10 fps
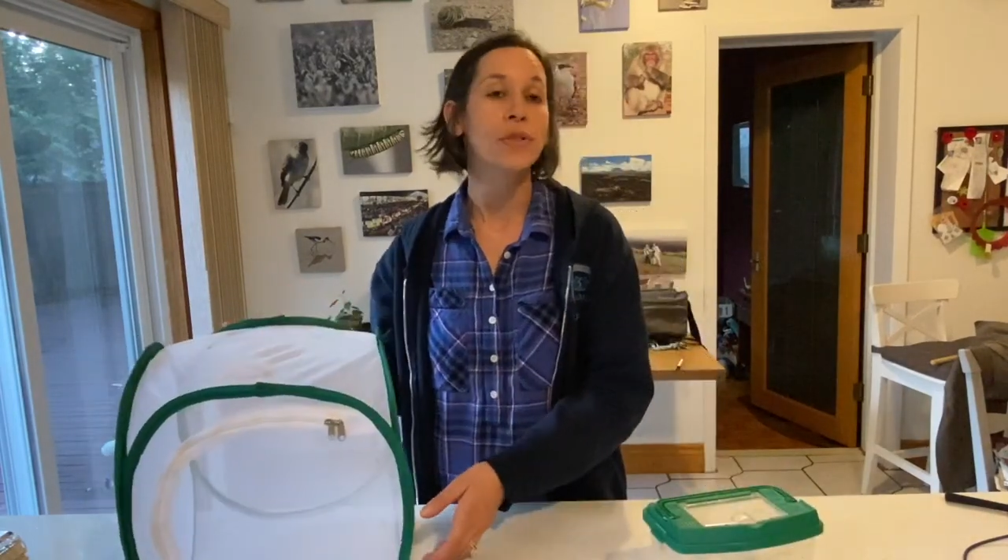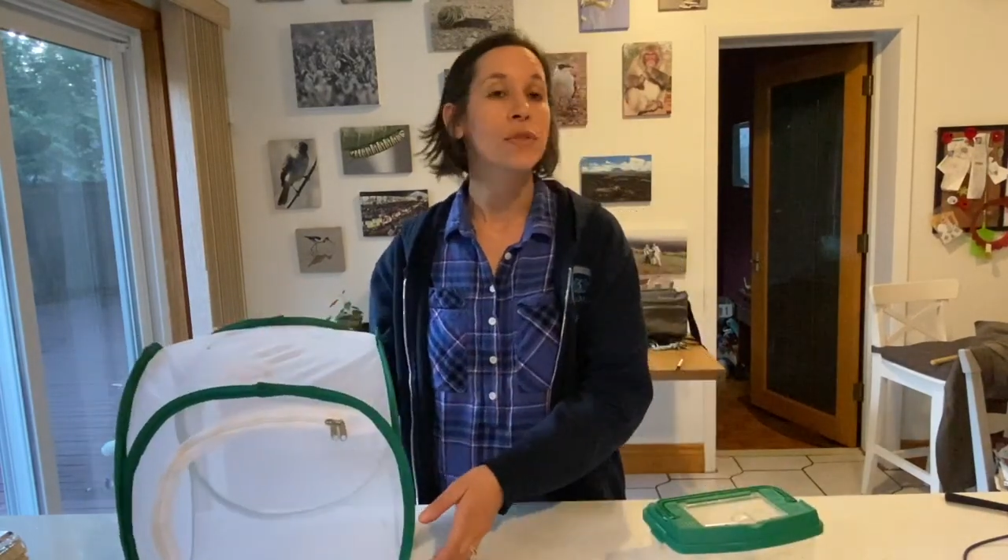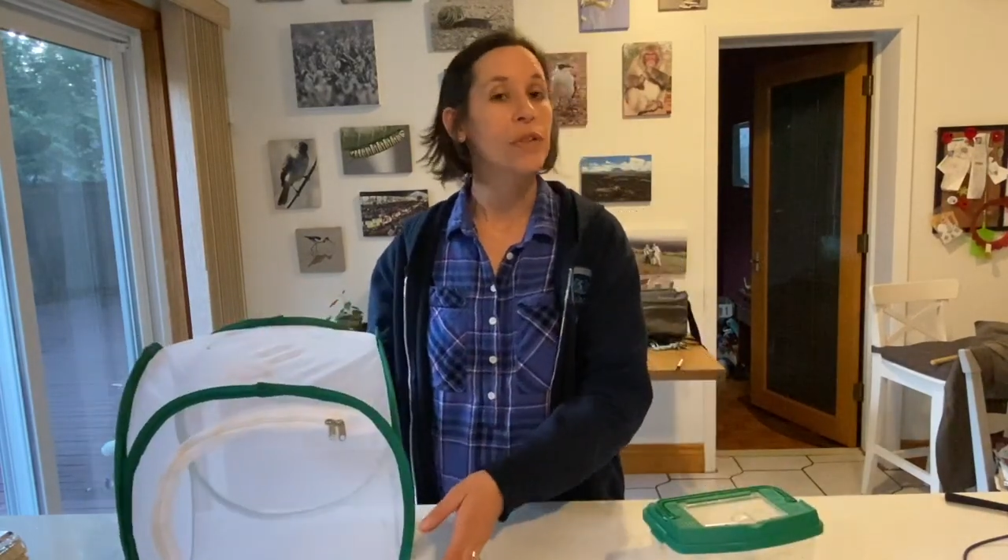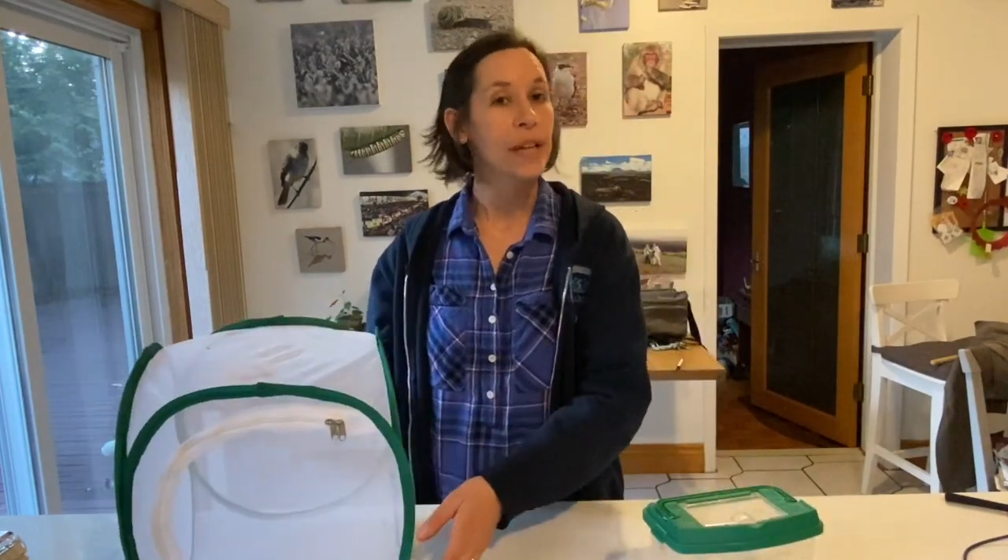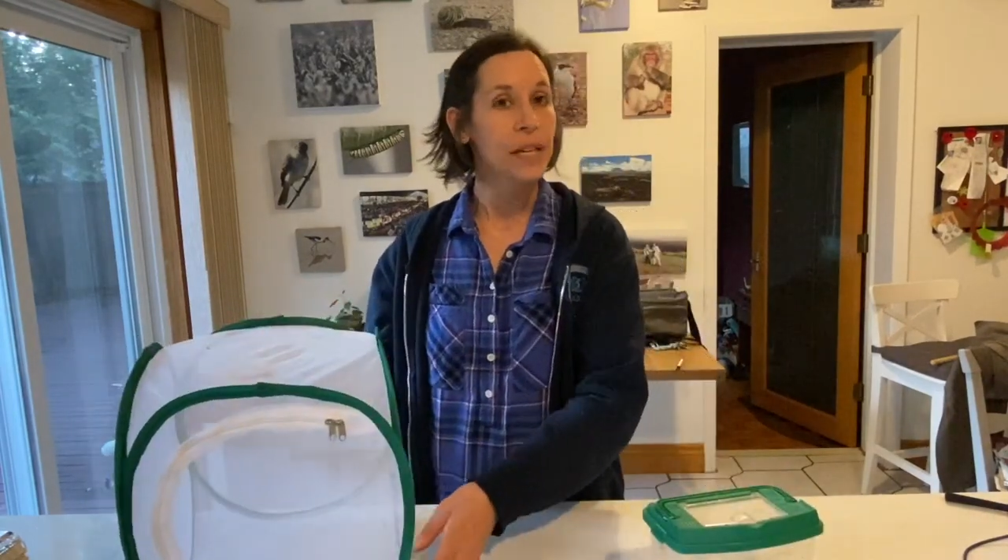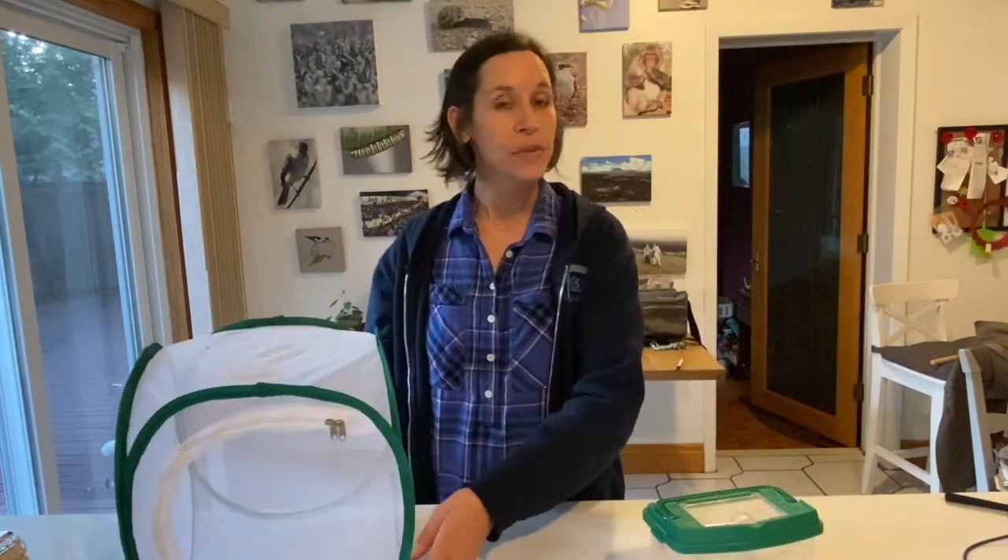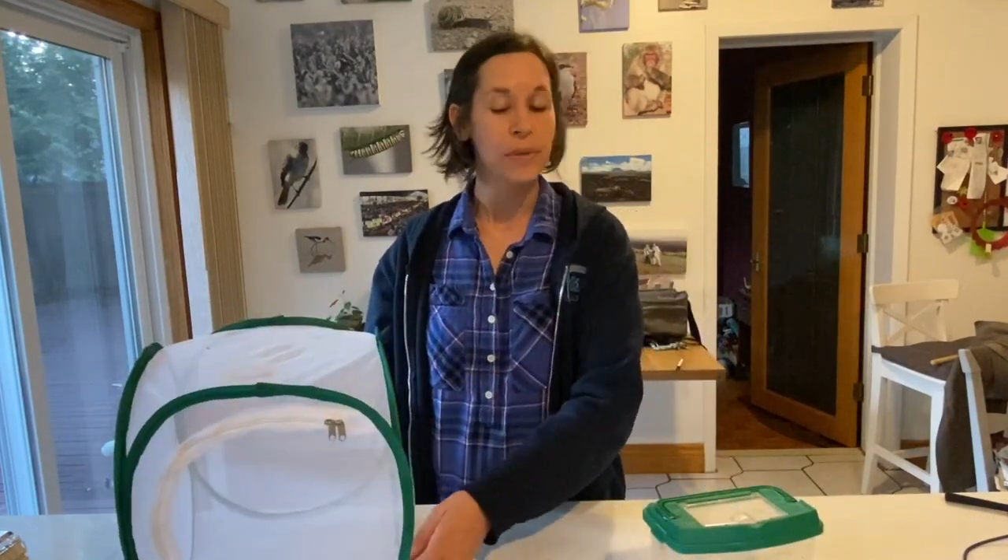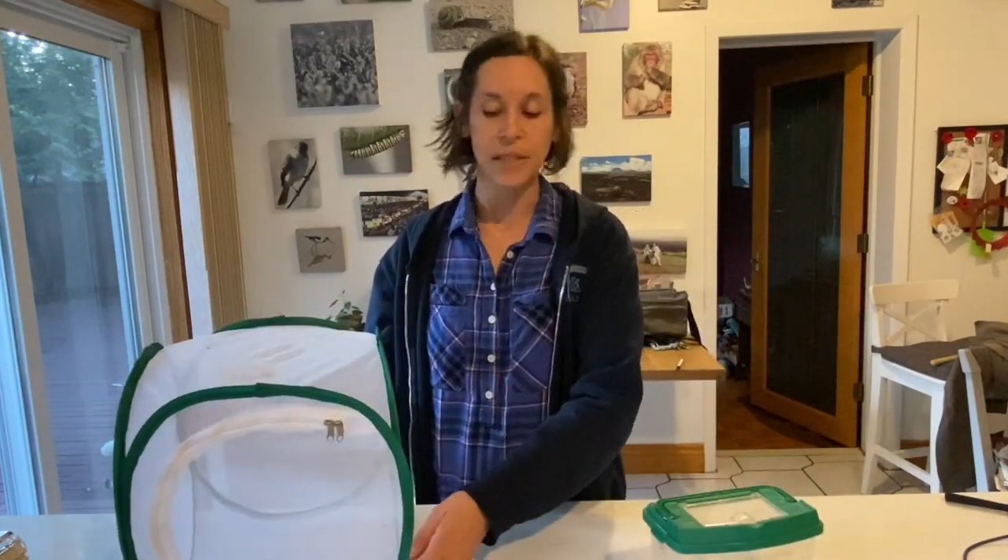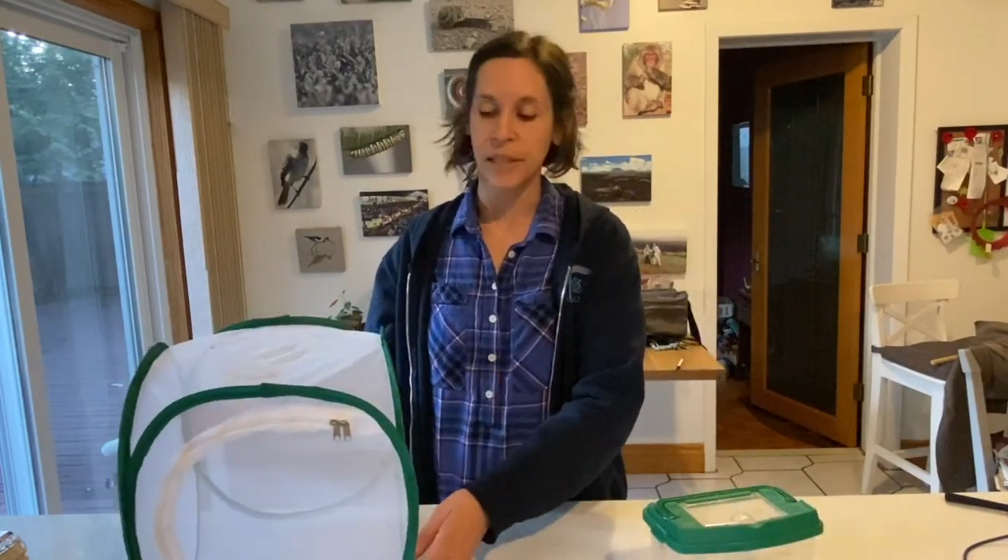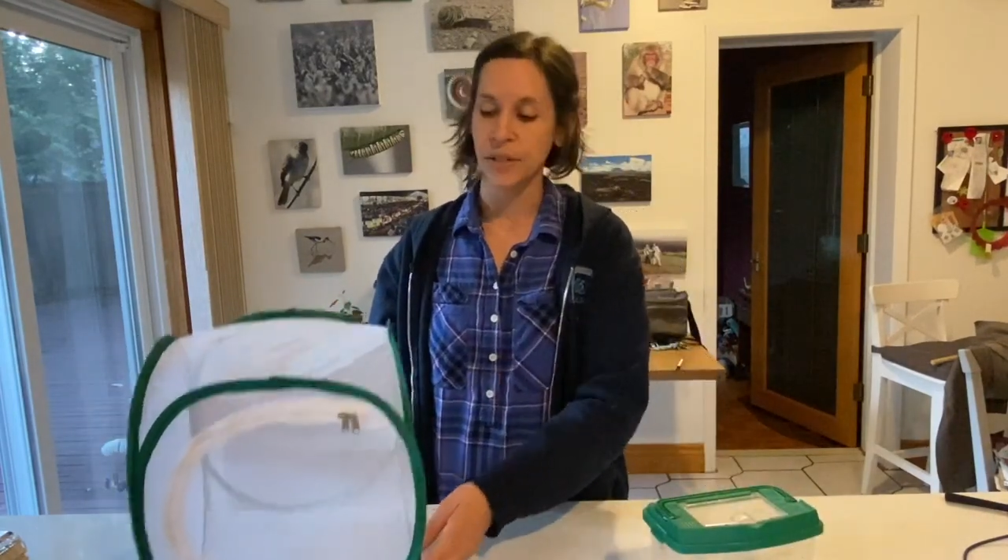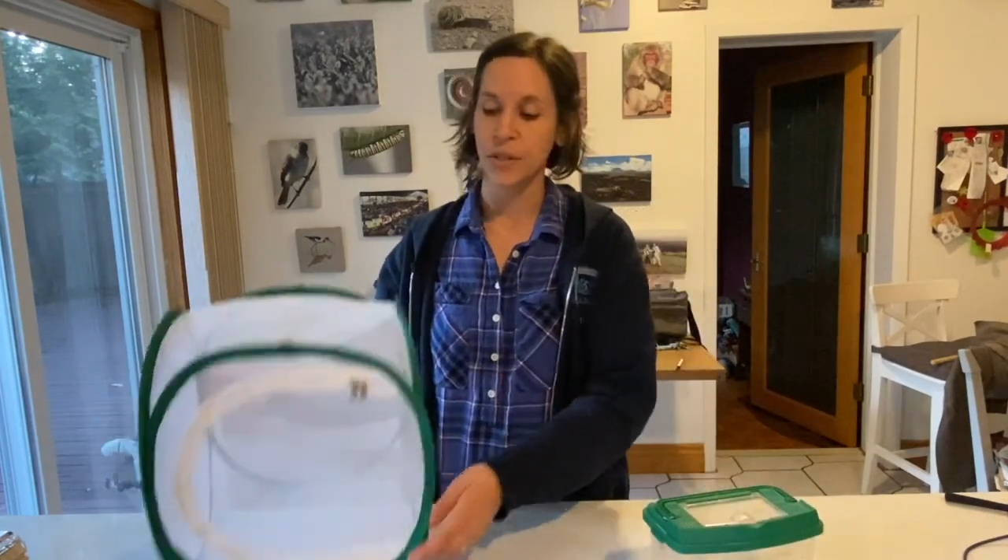Junior Naturalists like